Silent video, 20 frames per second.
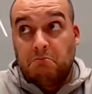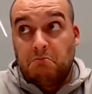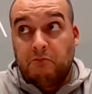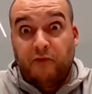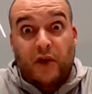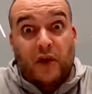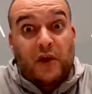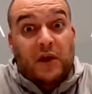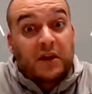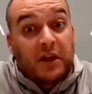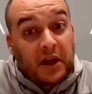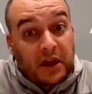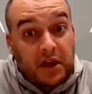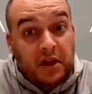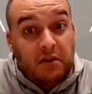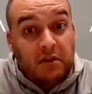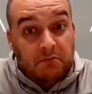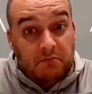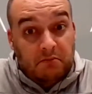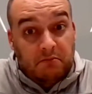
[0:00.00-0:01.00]
very
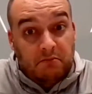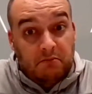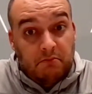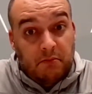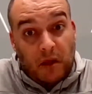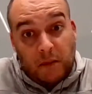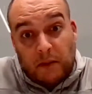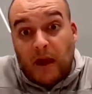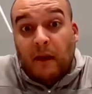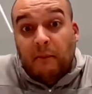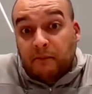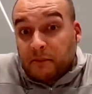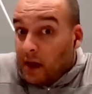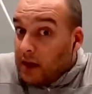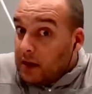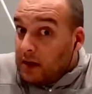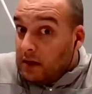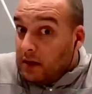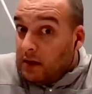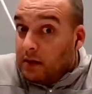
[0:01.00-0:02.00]
lucky. Maybe I'm
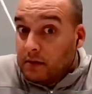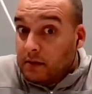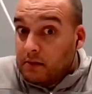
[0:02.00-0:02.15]
lucky,